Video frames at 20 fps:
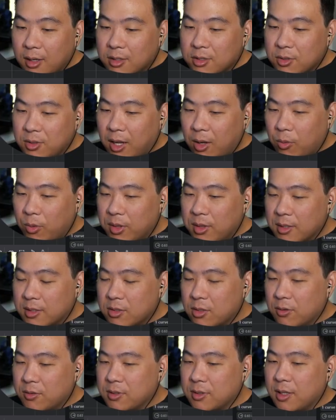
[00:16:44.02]
So now with this
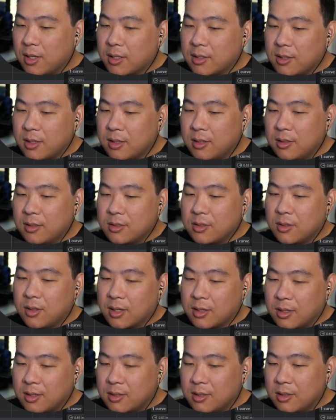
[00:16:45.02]
curve selected, so
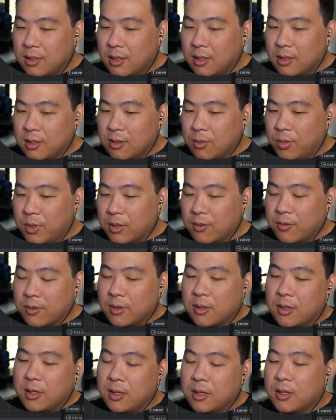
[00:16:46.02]
like this little bit
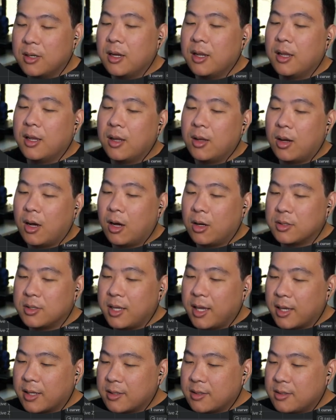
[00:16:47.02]
over here, Alt
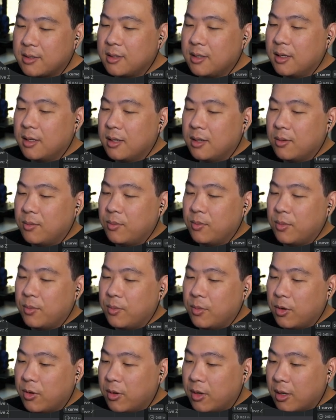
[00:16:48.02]
X,
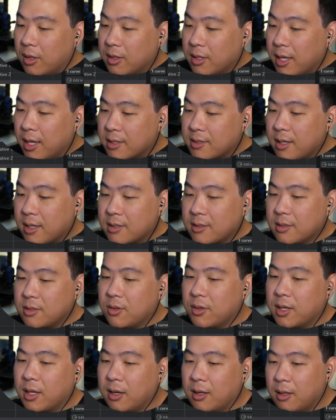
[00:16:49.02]
mirrored on the X axis
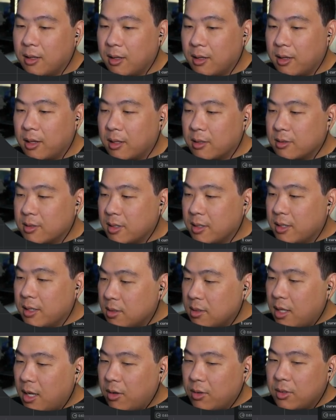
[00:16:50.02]
so I get it on the other
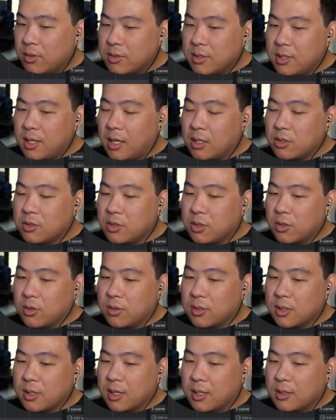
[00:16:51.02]
side. Now use the tangent
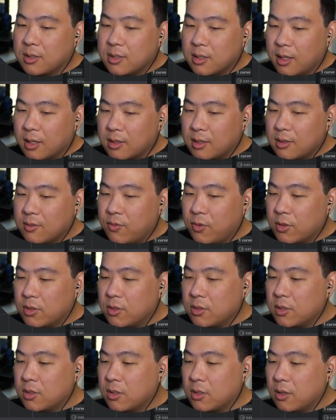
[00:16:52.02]
circle again, select this
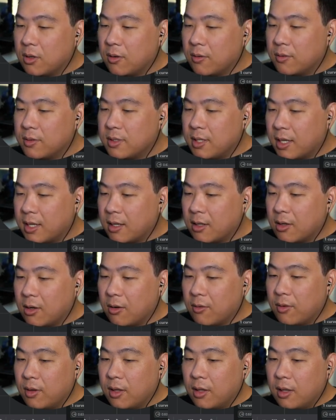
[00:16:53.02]
first curve, second
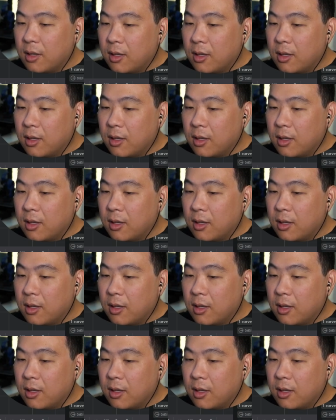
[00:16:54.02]
curve.